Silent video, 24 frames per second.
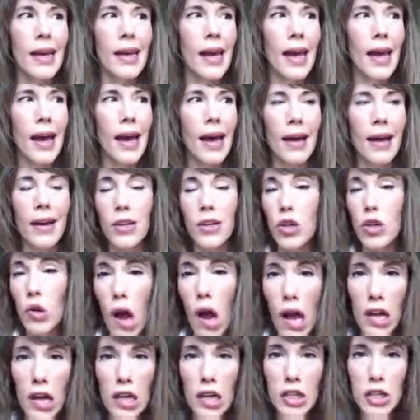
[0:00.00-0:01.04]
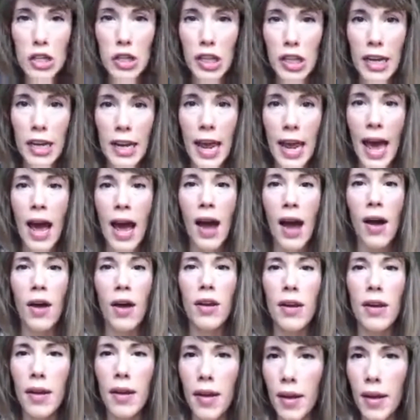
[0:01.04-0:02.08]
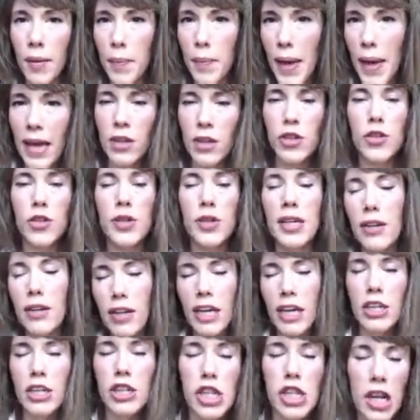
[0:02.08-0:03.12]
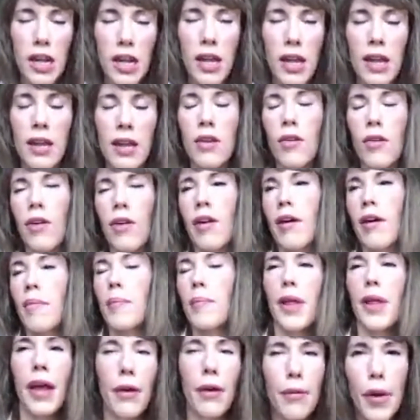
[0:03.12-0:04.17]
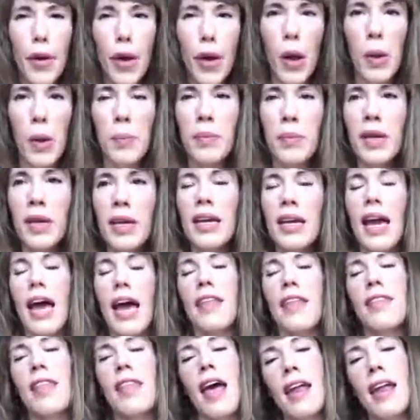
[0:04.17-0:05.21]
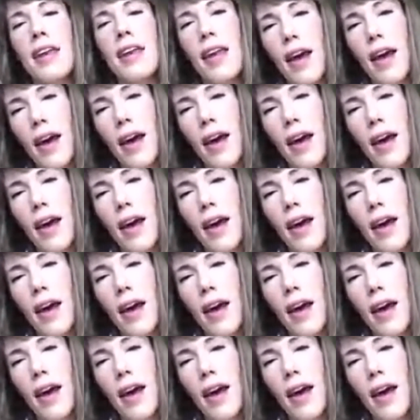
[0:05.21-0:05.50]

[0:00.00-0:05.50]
a garage clean out, a pantry, a kitchen, or a playroom, and then